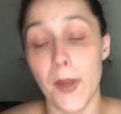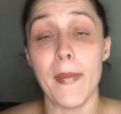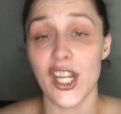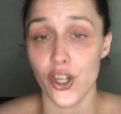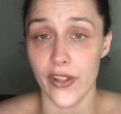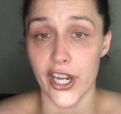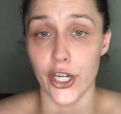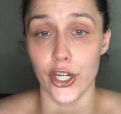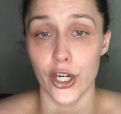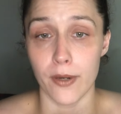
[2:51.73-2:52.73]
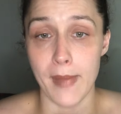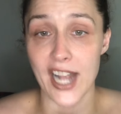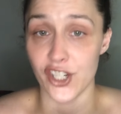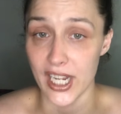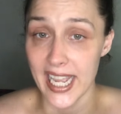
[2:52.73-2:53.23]
make sure that you're
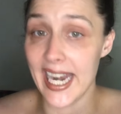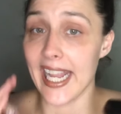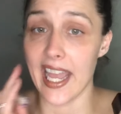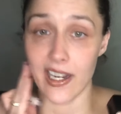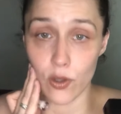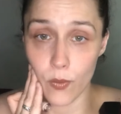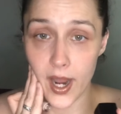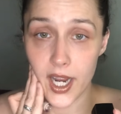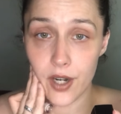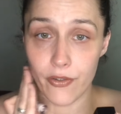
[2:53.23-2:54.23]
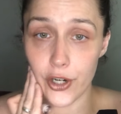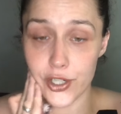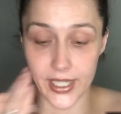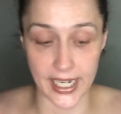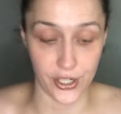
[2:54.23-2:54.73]
matching it and getting the right for your
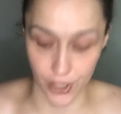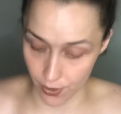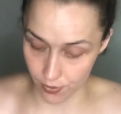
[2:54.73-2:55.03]
skin tone.